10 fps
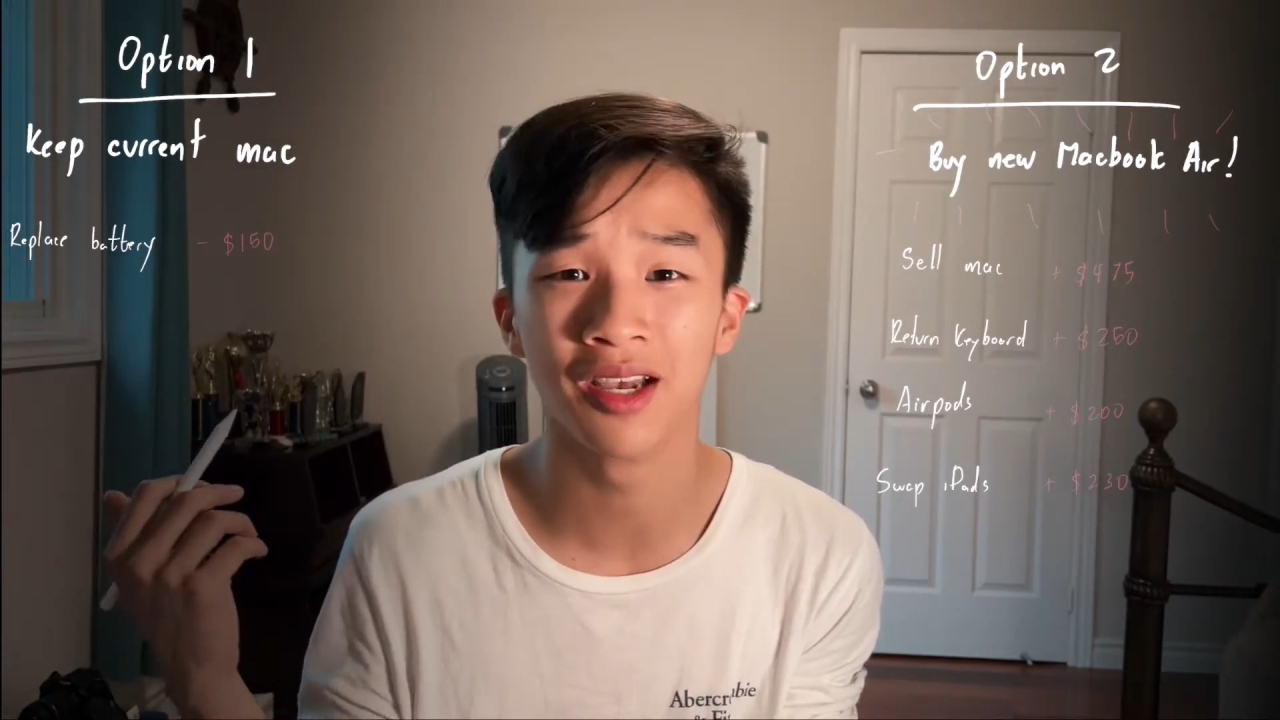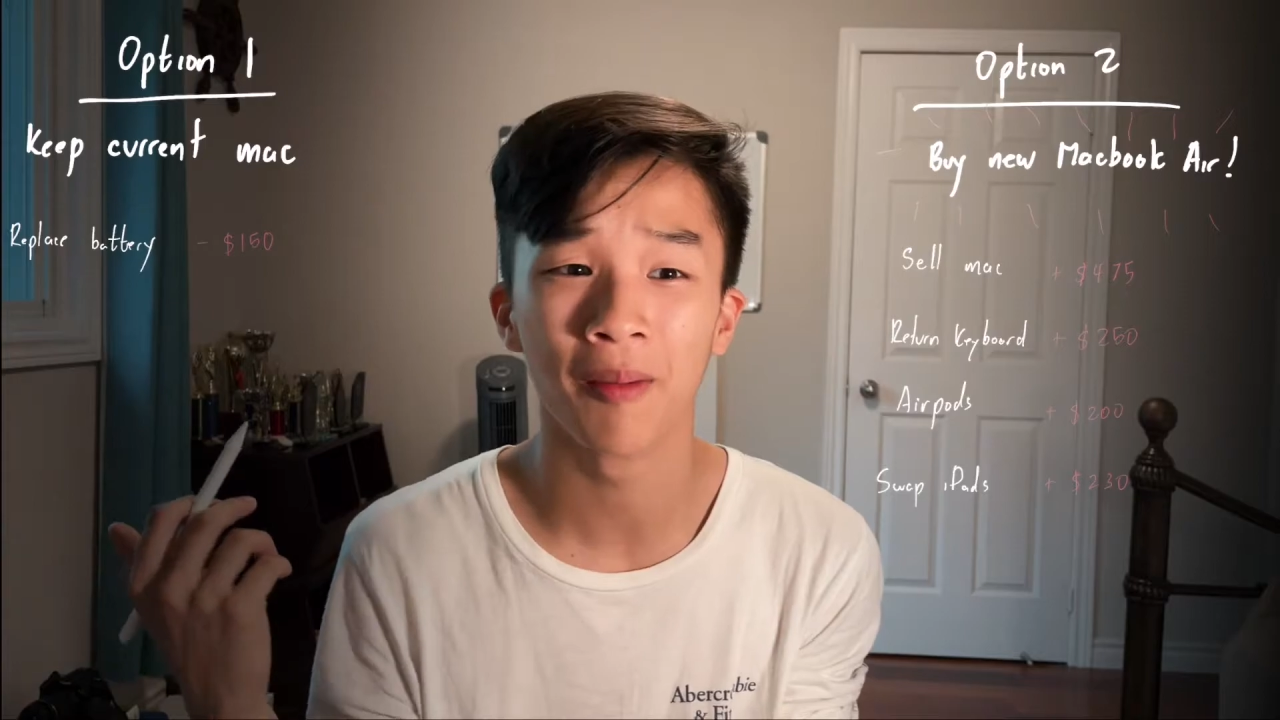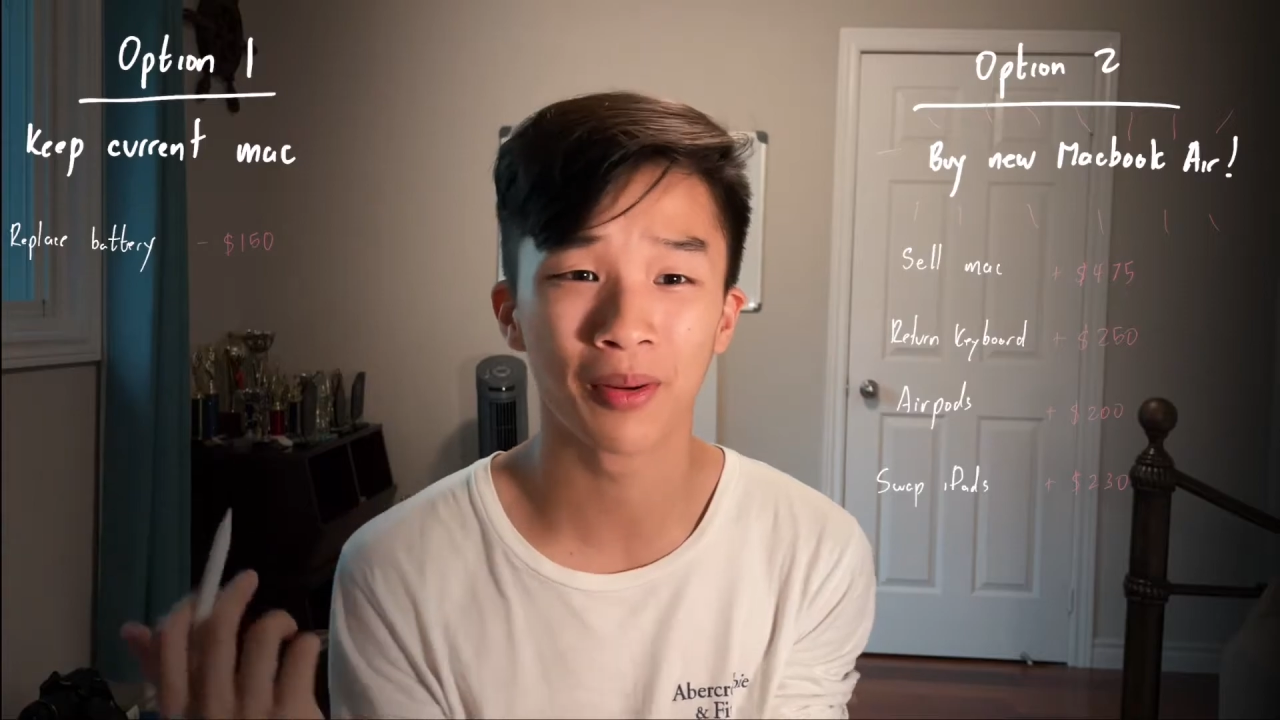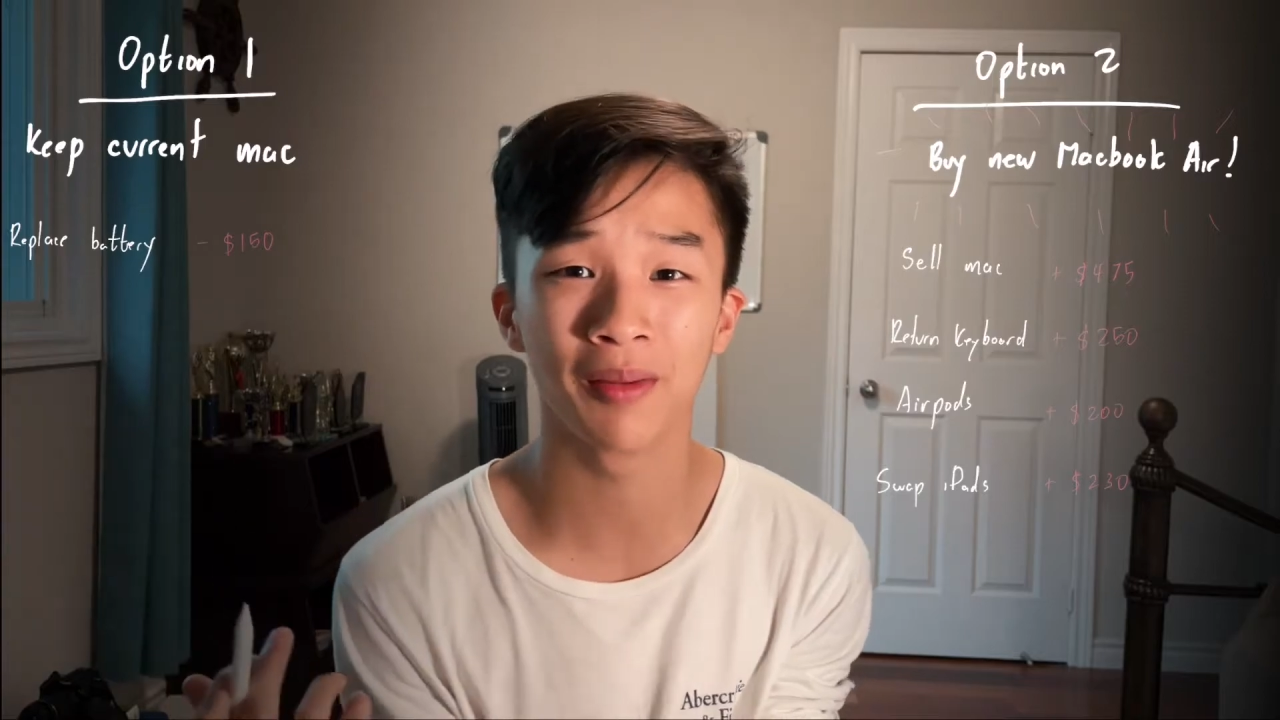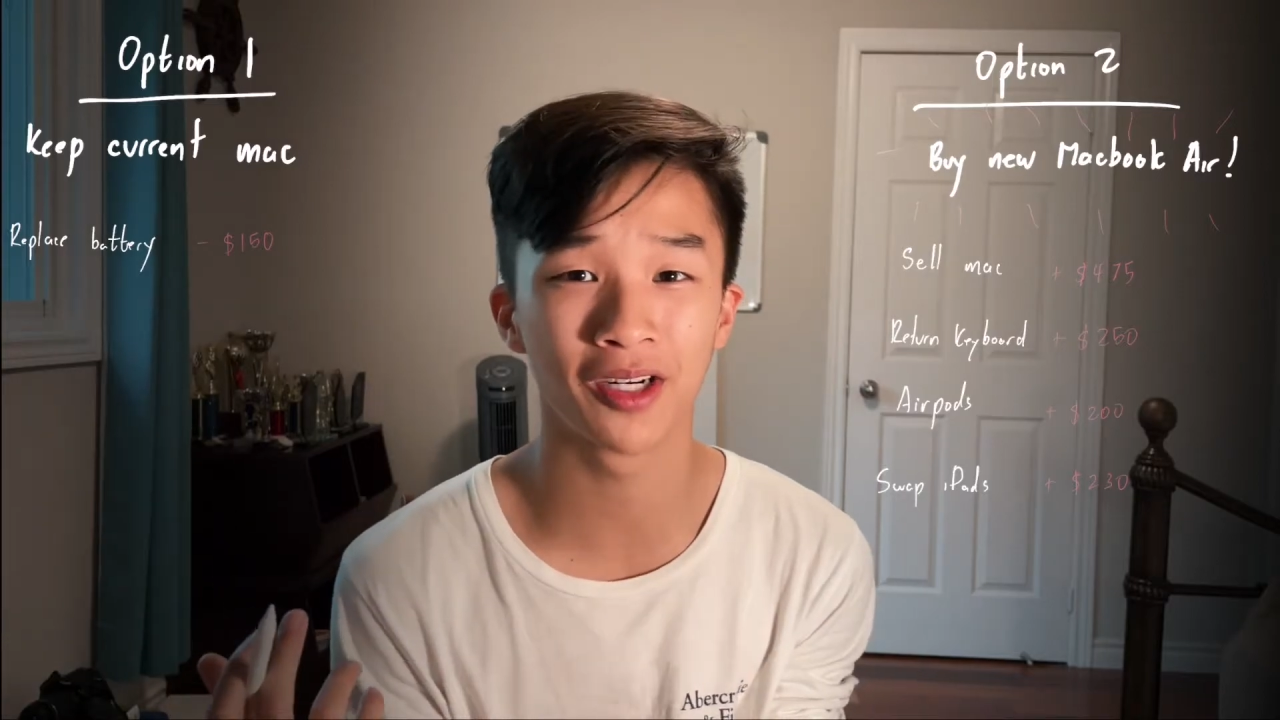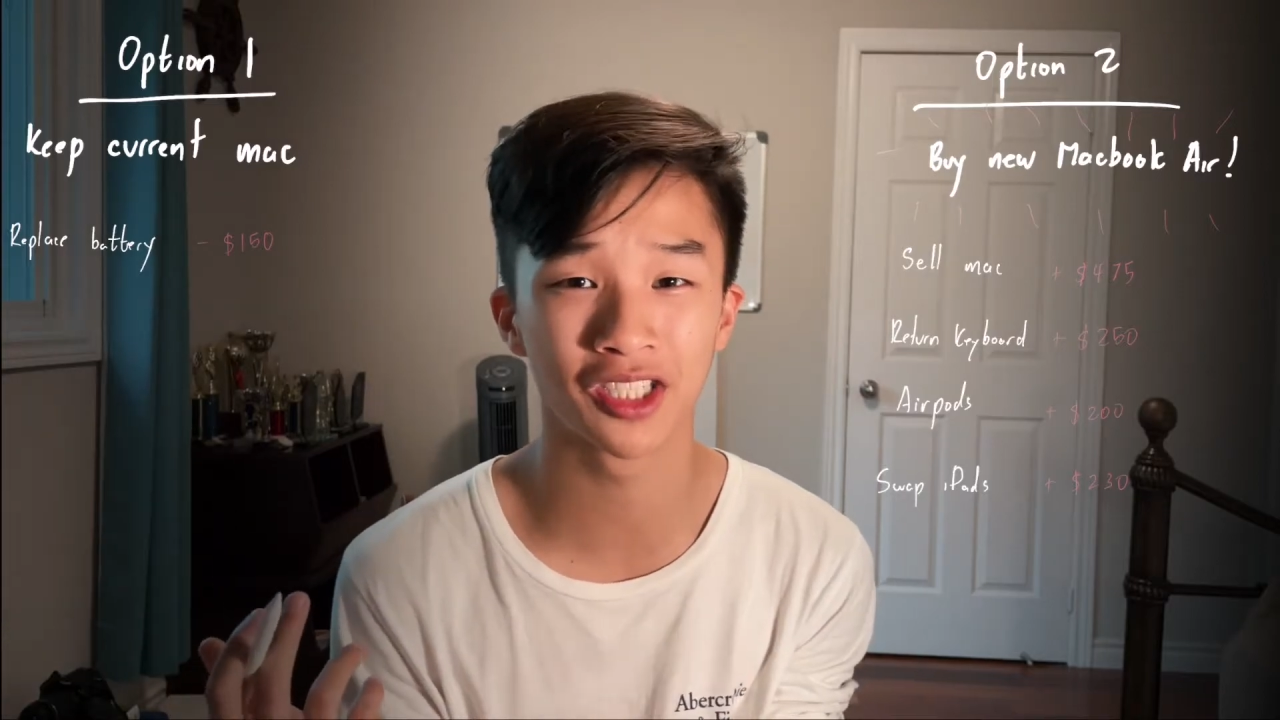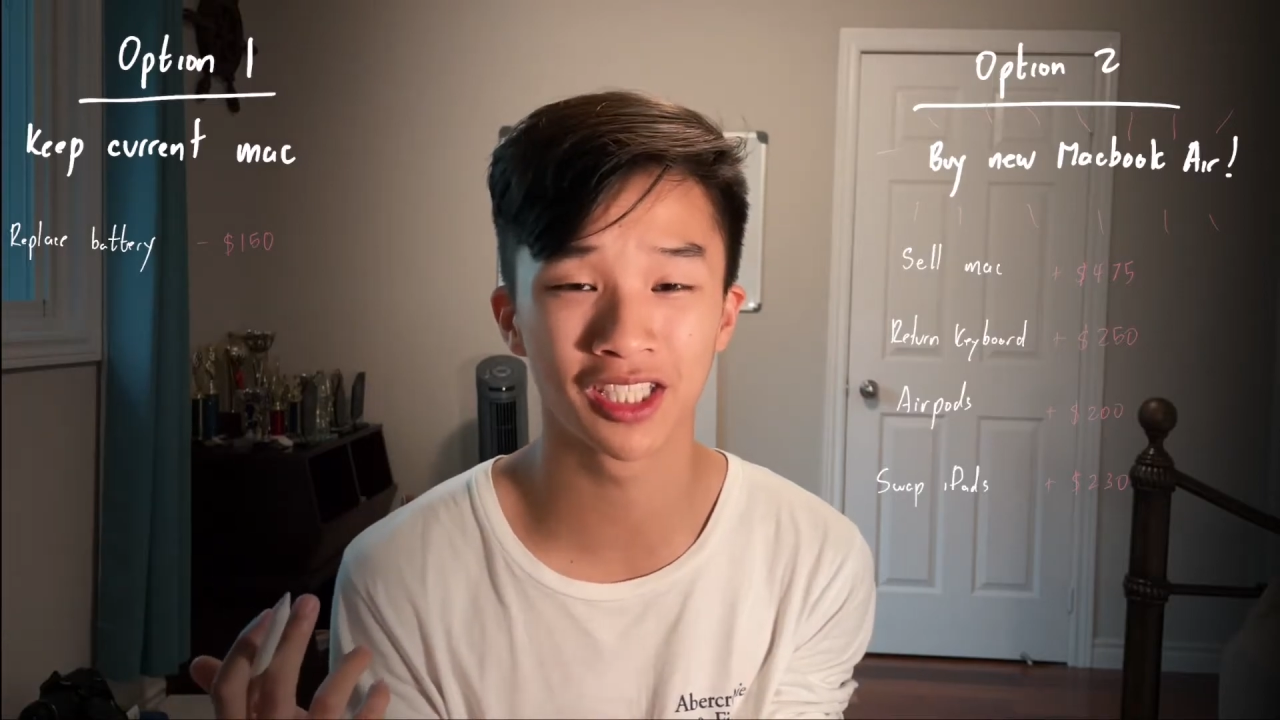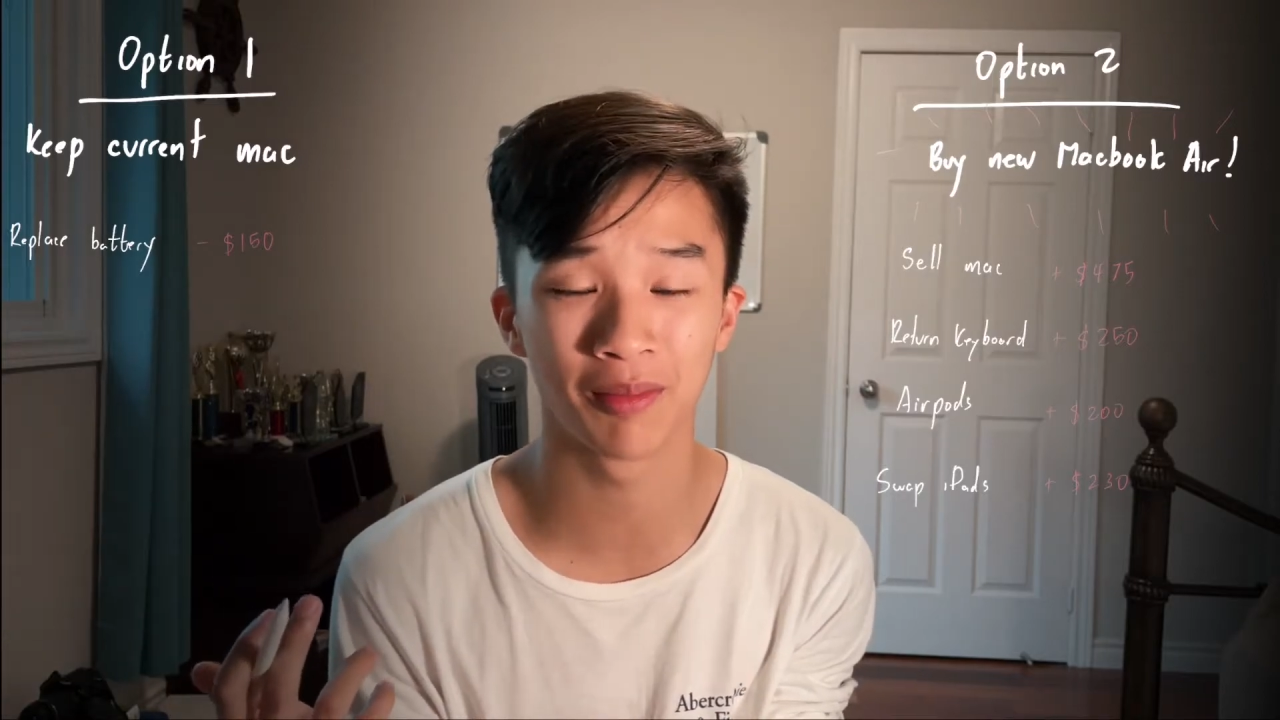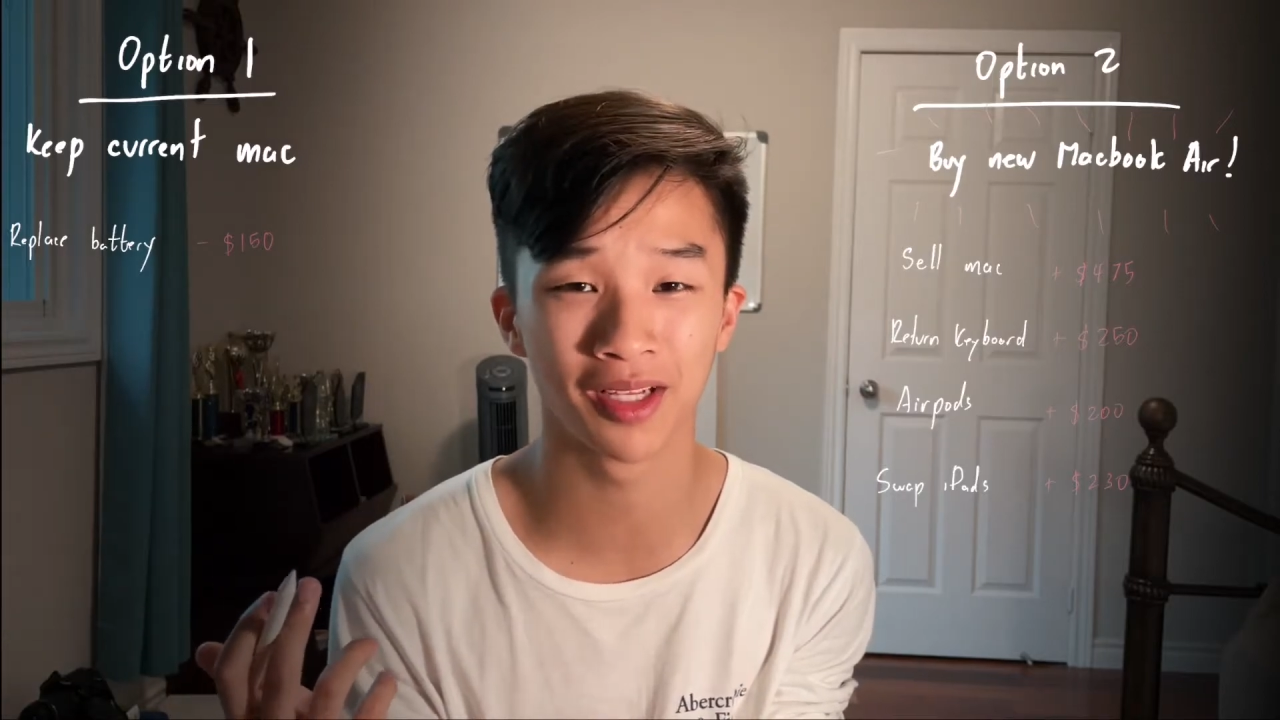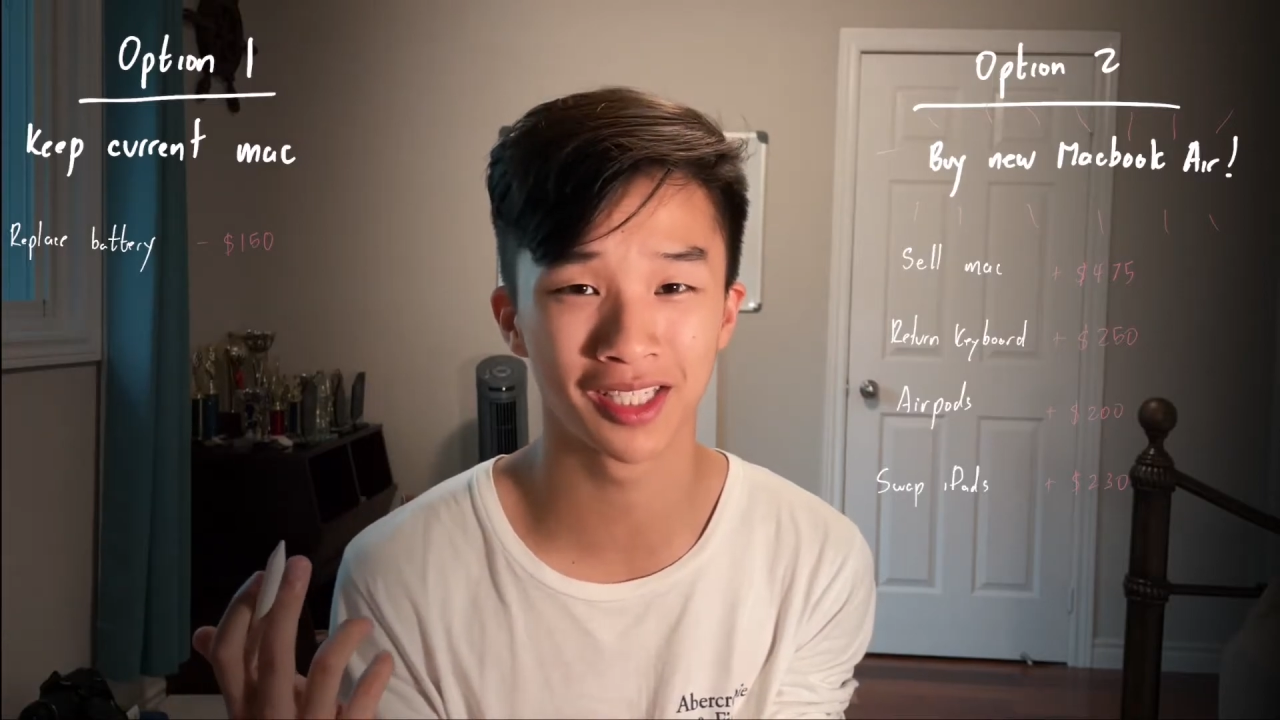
pretty much the same thing to